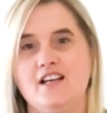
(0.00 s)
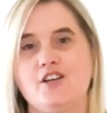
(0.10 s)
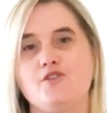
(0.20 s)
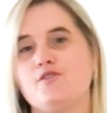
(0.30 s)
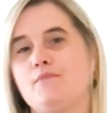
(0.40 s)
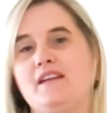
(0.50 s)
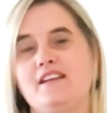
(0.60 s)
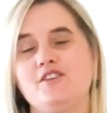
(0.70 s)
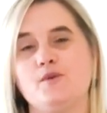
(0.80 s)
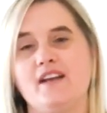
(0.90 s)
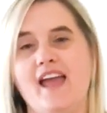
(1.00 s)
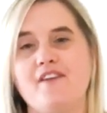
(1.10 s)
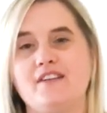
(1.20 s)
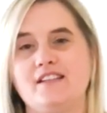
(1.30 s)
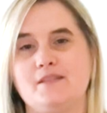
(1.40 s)
contributing to an
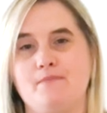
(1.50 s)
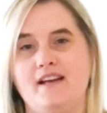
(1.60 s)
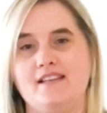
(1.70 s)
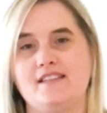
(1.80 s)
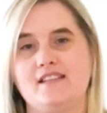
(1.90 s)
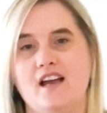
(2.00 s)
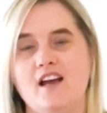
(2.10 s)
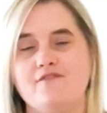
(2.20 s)
evidence base